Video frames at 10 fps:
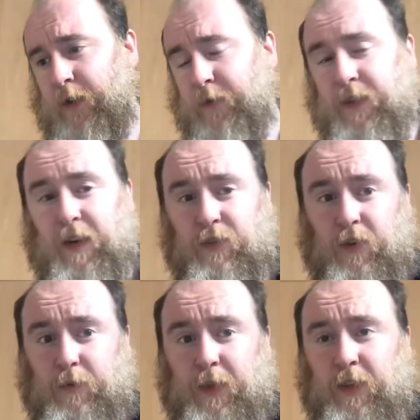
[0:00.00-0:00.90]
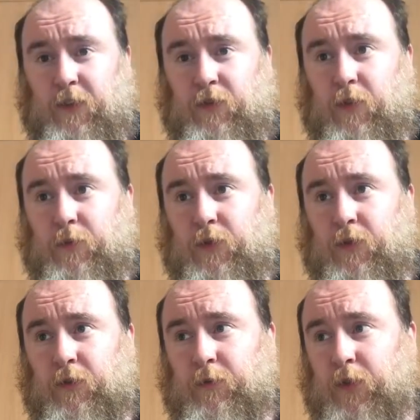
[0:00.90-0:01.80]
my Snapchat will be in the
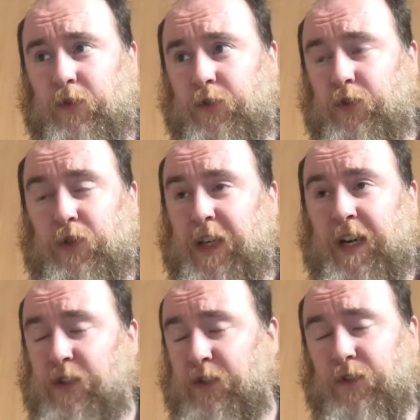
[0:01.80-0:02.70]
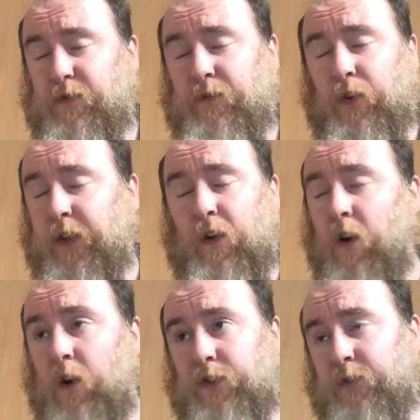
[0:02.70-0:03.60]
description because you guys are just fucking
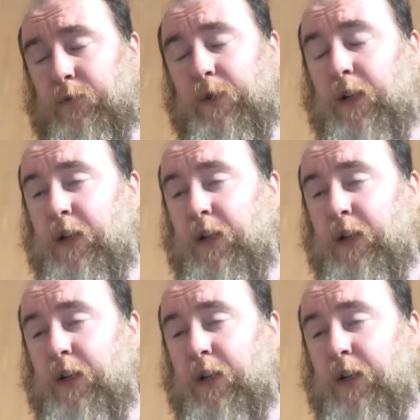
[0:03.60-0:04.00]
awesome.